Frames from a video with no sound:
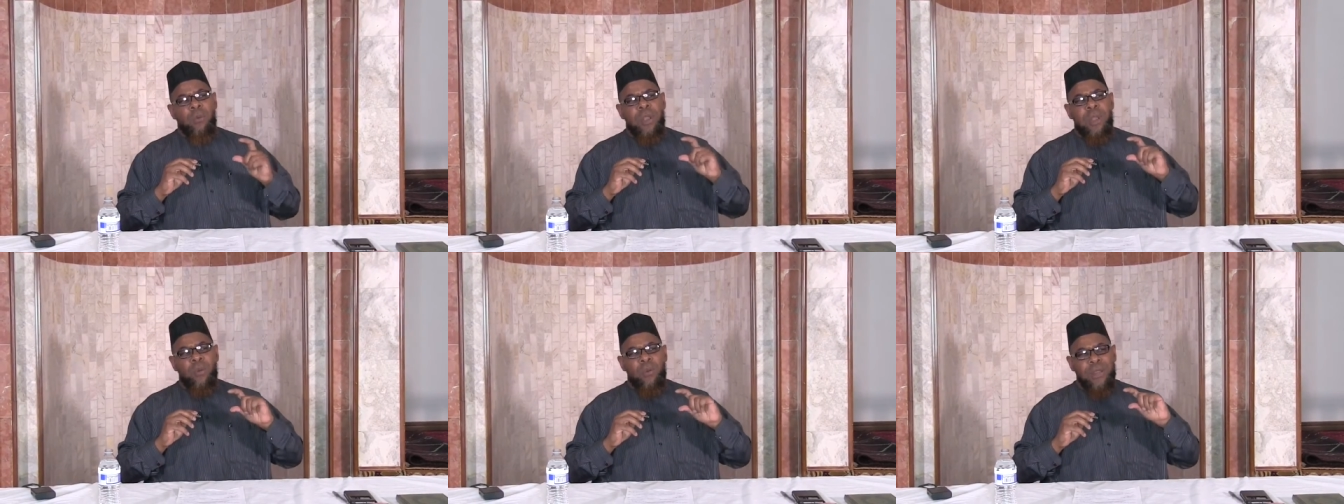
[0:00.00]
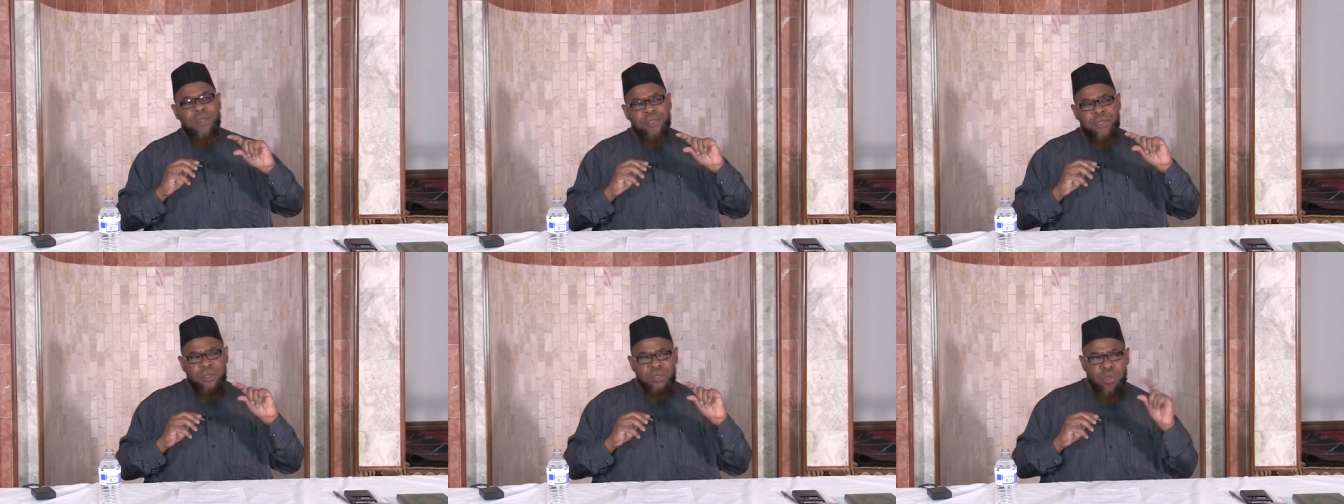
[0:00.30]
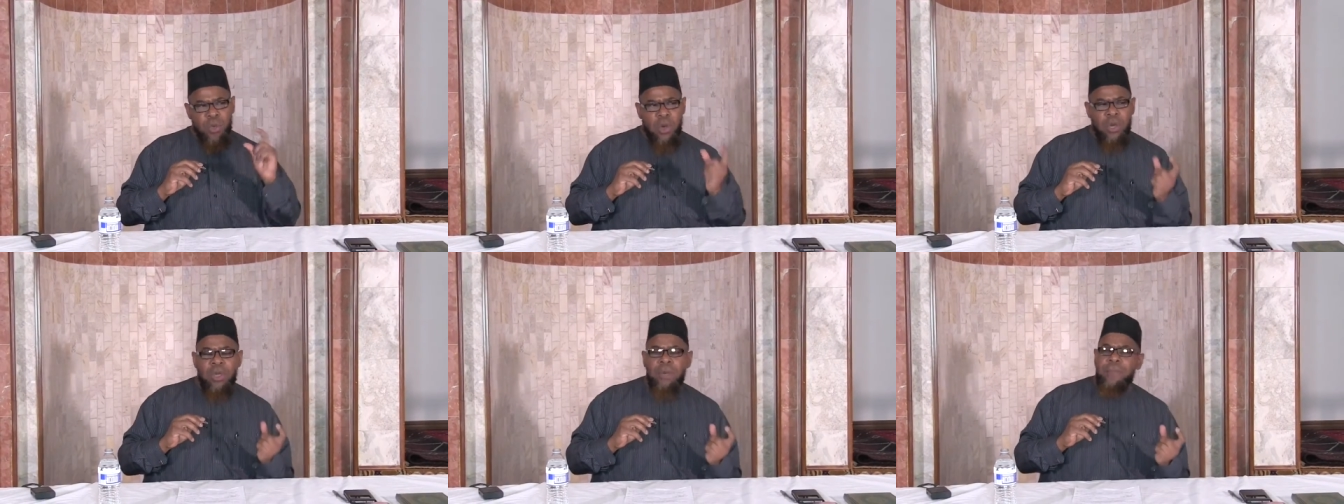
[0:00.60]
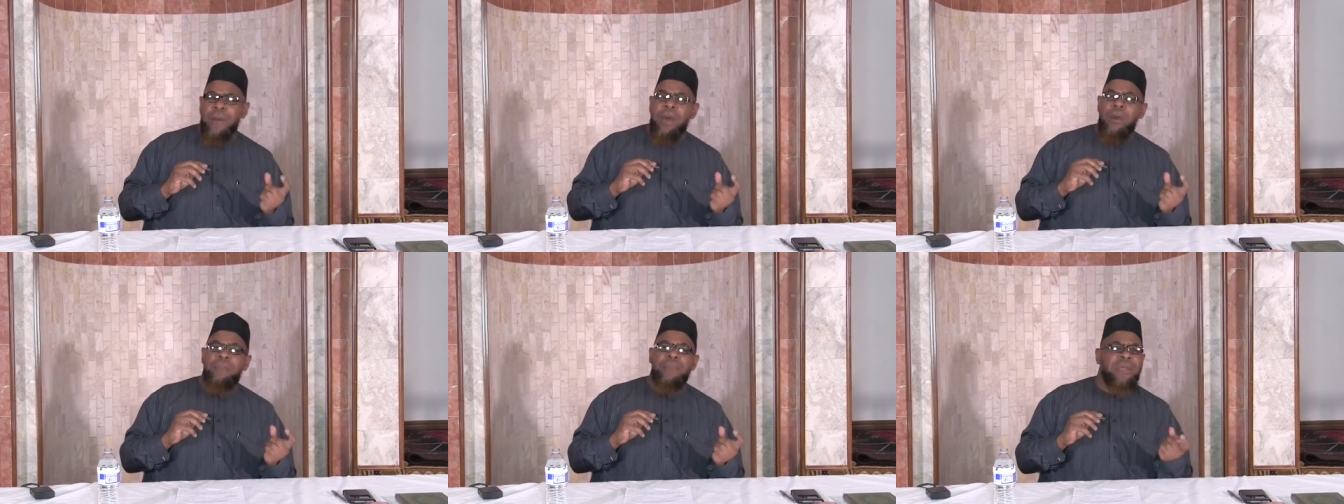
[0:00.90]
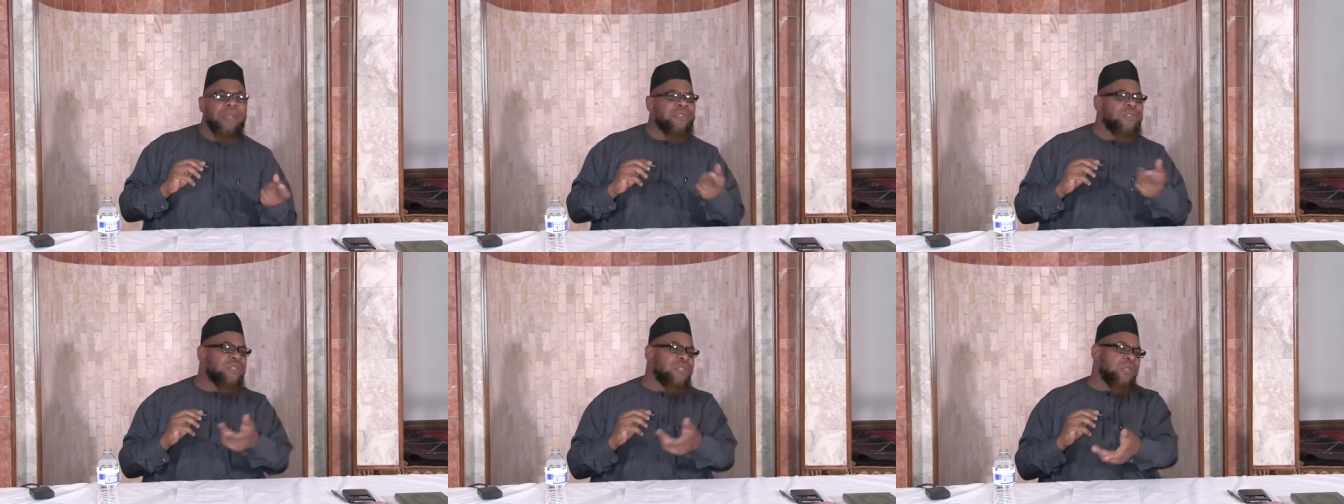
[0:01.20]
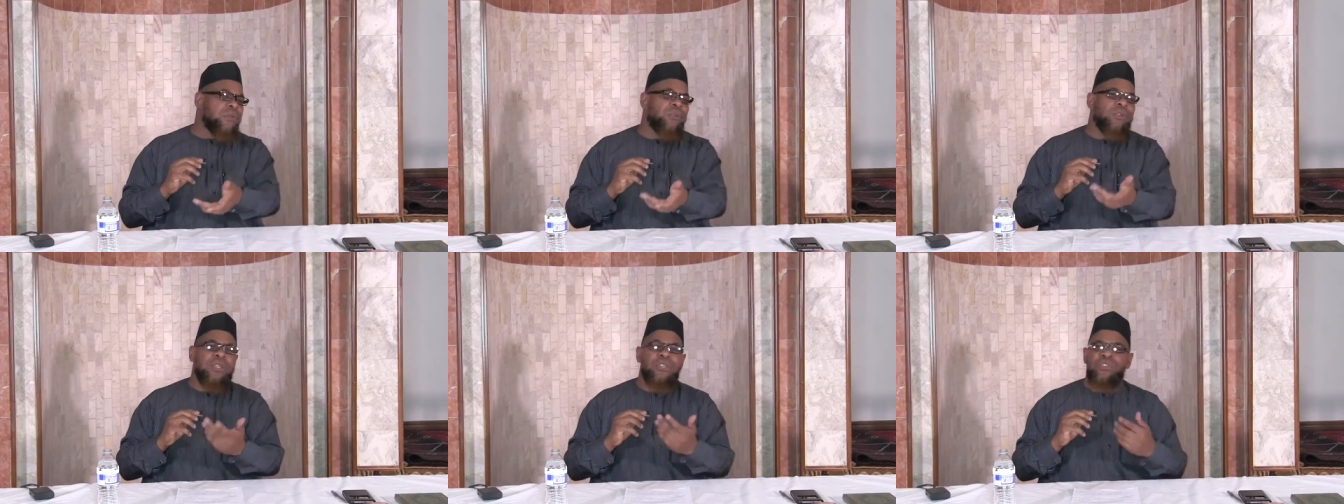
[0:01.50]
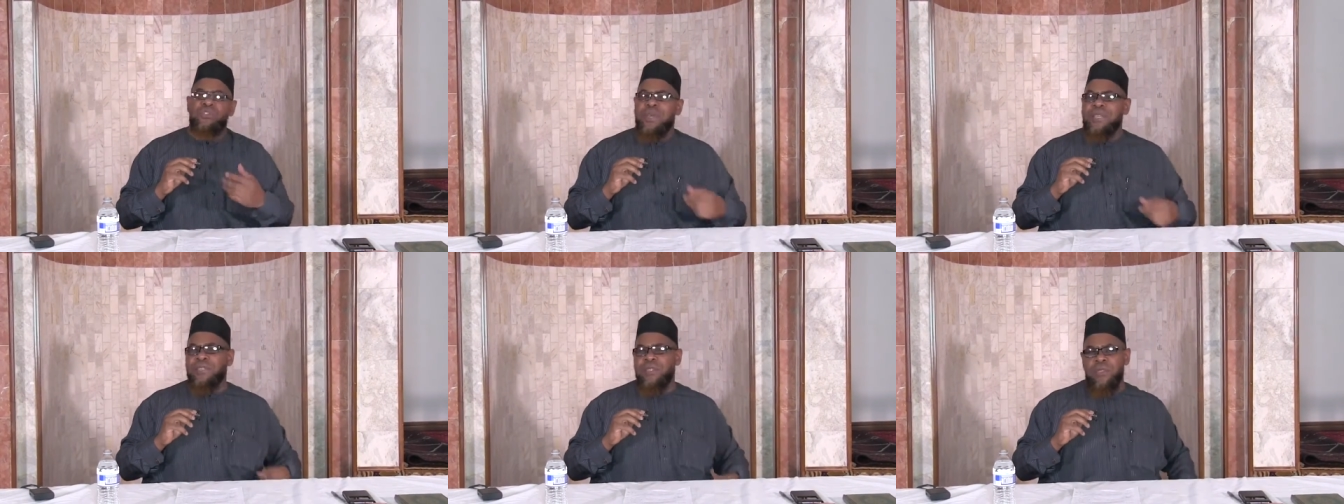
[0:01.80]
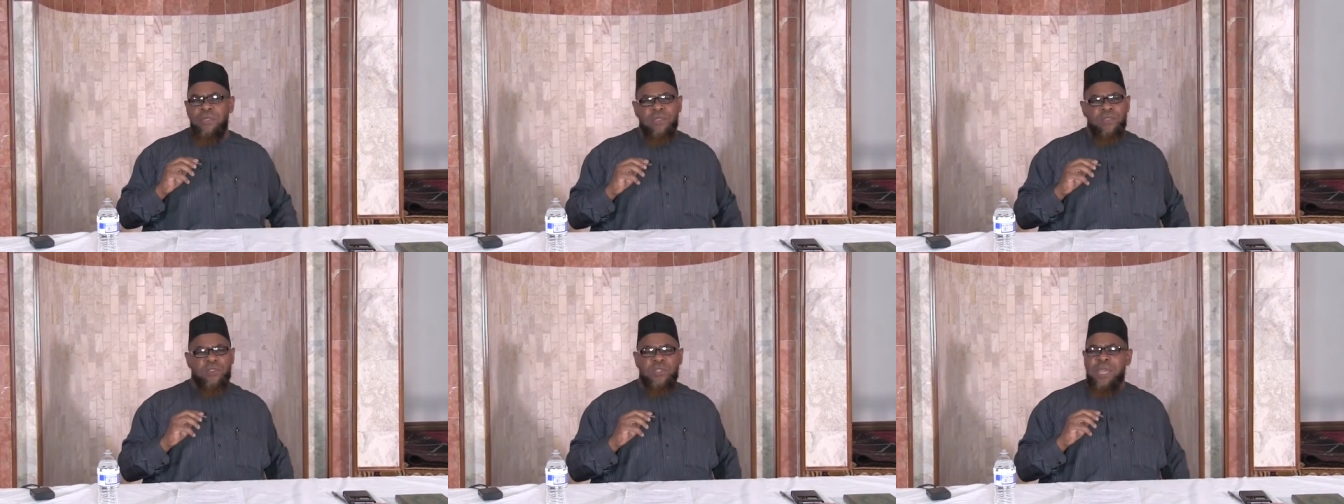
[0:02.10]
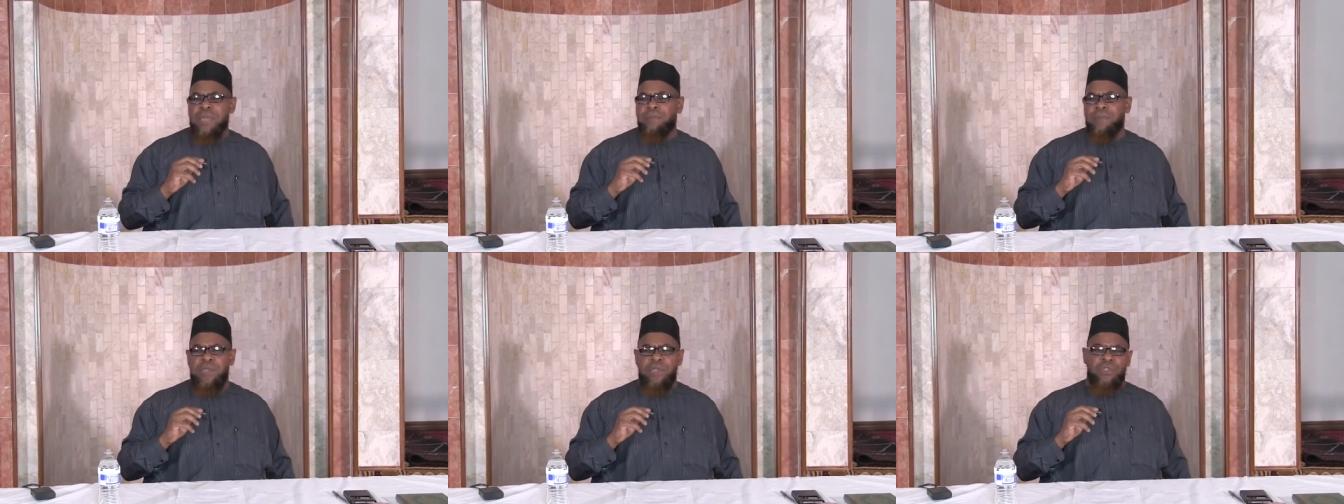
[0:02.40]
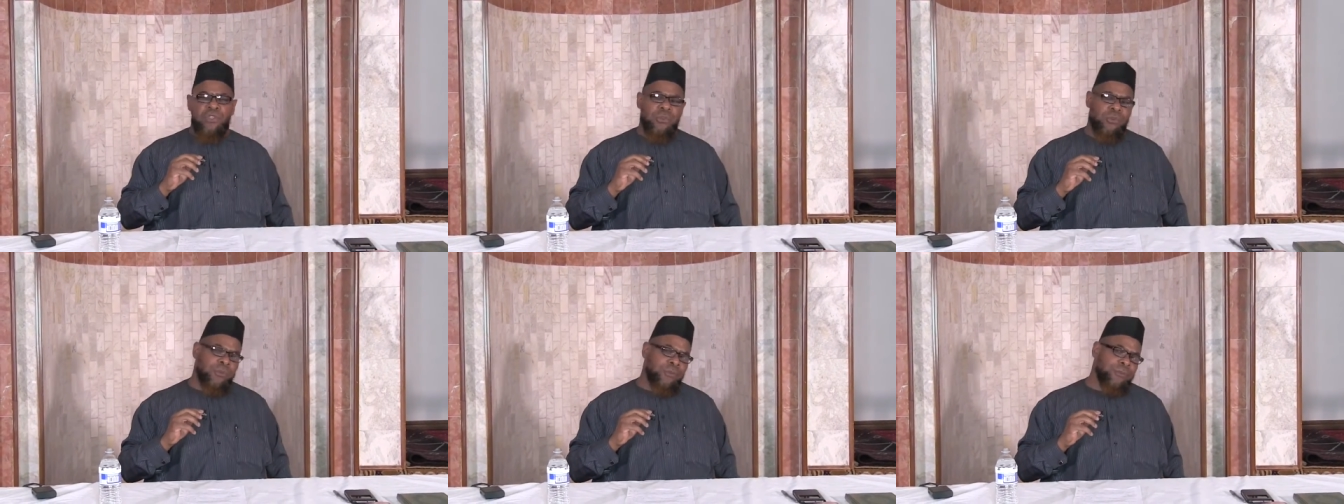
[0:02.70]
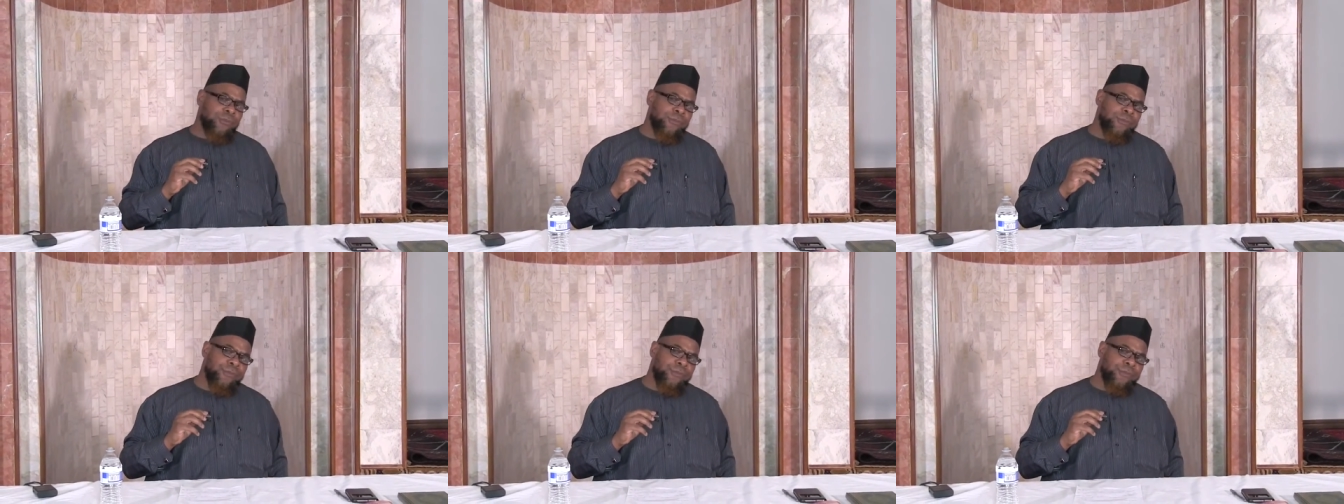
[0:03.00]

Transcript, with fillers: what I wanted to talk about, but it's still addressing the same issue.